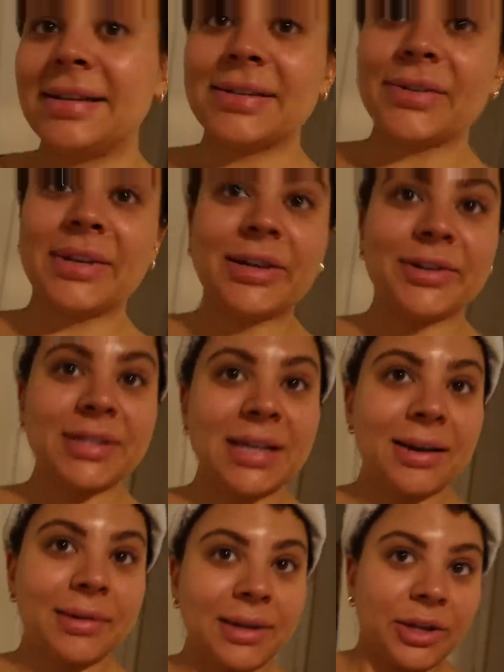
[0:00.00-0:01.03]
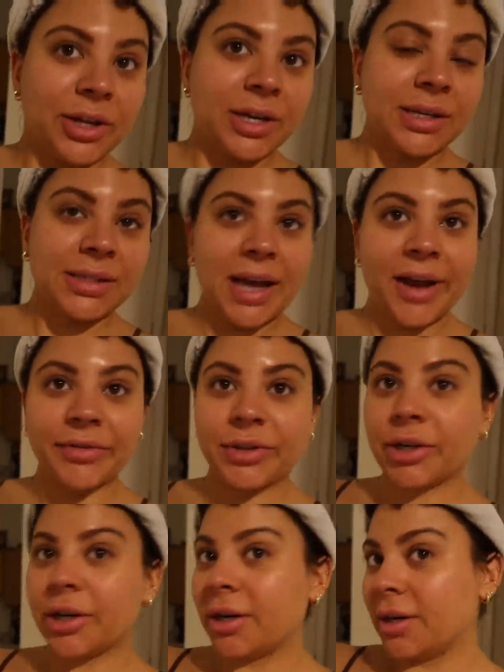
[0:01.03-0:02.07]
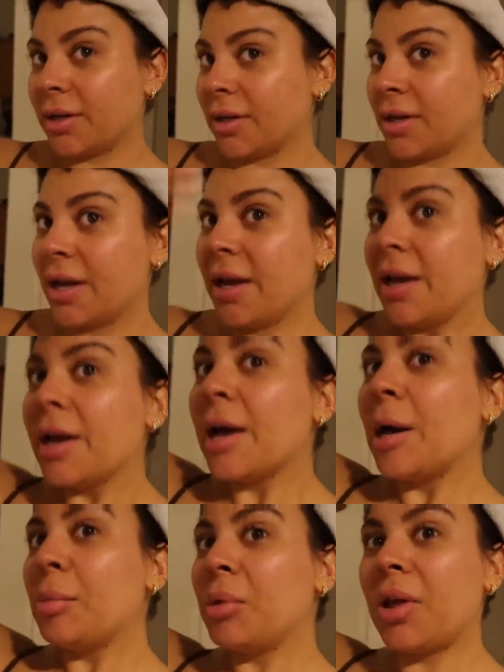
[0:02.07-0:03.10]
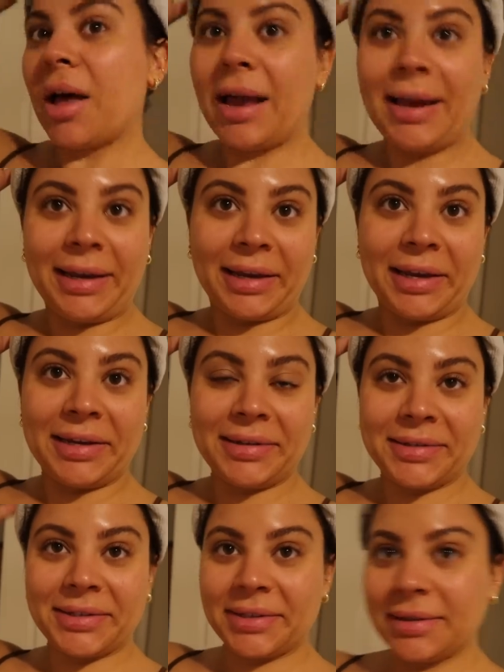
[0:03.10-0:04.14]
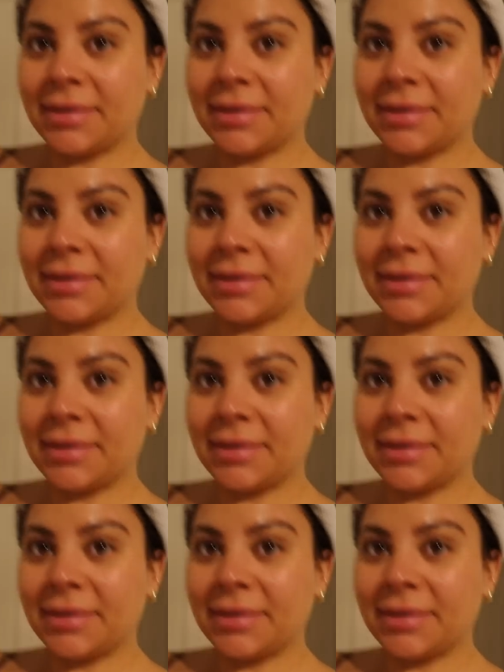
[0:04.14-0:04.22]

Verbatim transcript: So here's how it looks after applying it.